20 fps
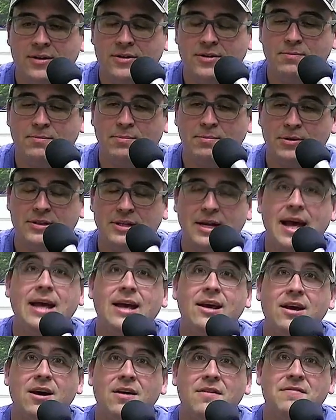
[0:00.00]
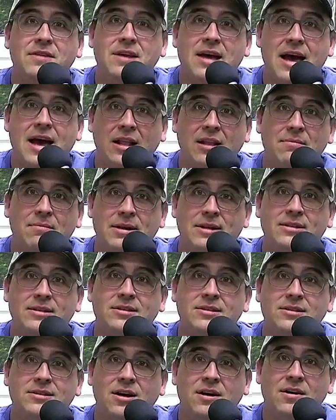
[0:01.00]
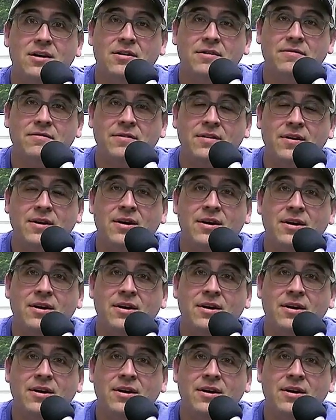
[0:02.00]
partake of the elements of